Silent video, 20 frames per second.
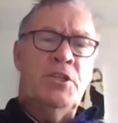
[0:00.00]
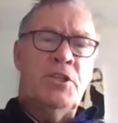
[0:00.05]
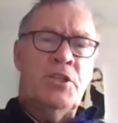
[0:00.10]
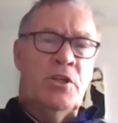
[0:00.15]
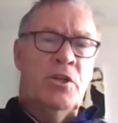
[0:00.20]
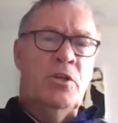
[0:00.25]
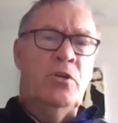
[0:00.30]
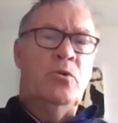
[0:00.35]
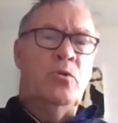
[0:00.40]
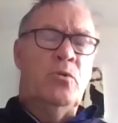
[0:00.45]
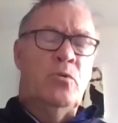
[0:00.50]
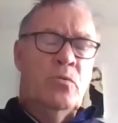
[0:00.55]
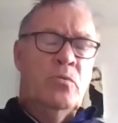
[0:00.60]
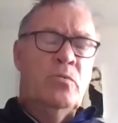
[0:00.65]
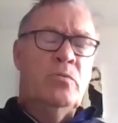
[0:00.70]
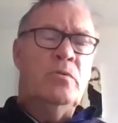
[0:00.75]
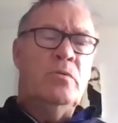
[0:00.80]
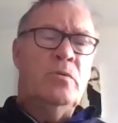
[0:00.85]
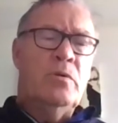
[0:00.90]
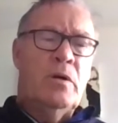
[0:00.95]

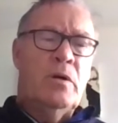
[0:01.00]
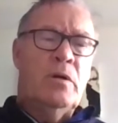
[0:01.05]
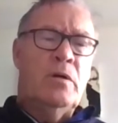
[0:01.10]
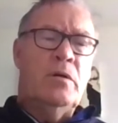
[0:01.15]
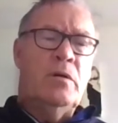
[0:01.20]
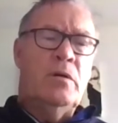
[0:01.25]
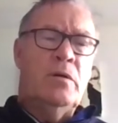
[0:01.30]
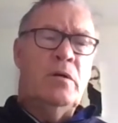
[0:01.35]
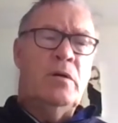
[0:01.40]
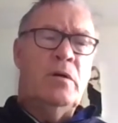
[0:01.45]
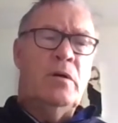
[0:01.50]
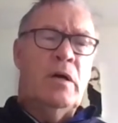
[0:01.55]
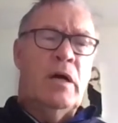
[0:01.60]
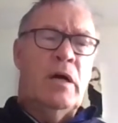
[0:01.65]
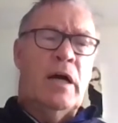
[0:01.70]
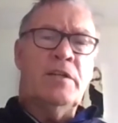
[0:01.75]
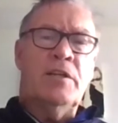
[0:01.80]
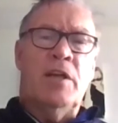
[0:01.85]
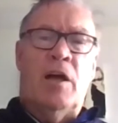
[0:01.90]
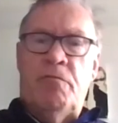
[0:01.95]
still
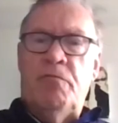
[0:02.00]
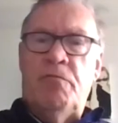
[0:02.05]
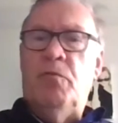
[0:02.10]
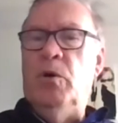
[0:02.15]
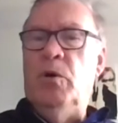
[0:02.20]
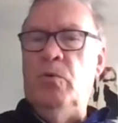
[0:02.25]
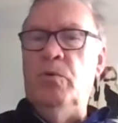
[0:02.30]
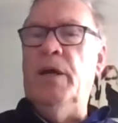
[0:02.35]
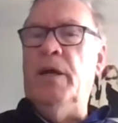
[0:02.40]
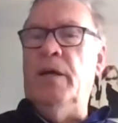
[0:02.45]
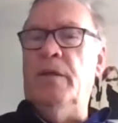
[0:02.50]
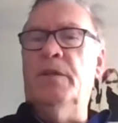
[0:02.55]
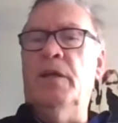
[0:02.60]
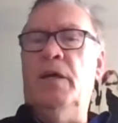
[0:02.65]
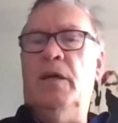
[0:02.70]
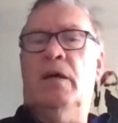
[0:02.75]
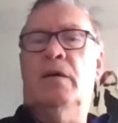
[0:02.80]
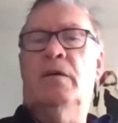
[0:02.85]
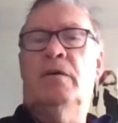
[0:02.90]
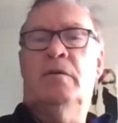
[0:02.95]
a tough world out
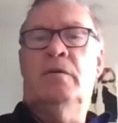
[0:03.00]
there.